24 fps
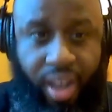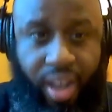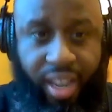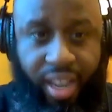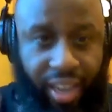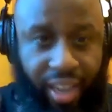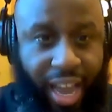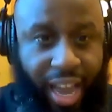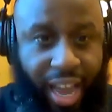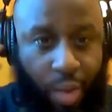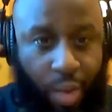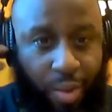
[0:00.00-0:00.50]

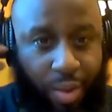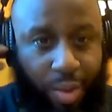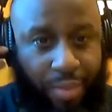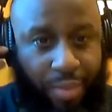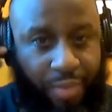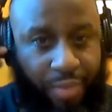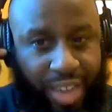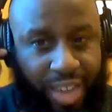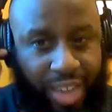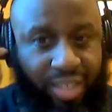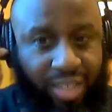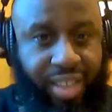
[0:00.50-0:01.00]
Like, when
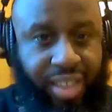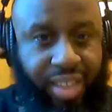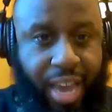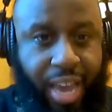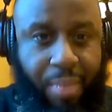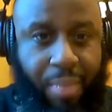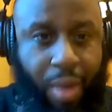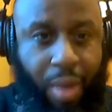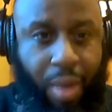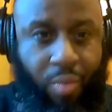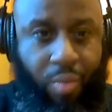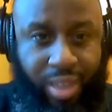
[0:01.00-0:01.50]
Vince
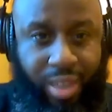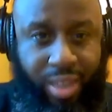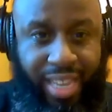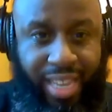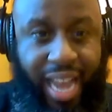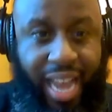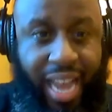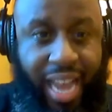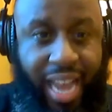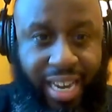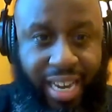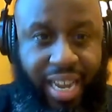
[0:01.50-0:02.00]
came up with
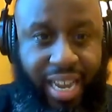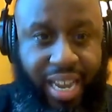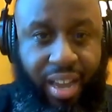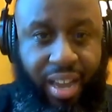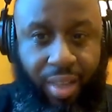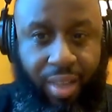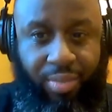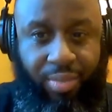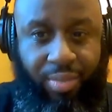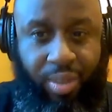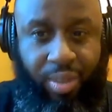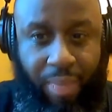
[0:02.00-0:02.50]
the idea
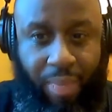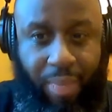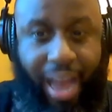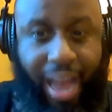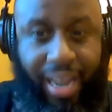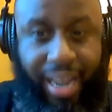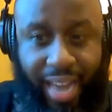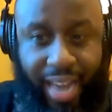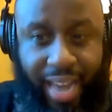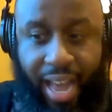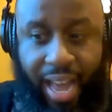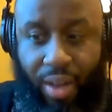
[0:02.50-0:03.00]
of
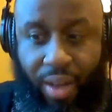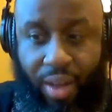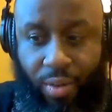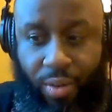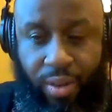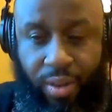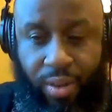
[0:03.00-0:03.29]
SmackDown,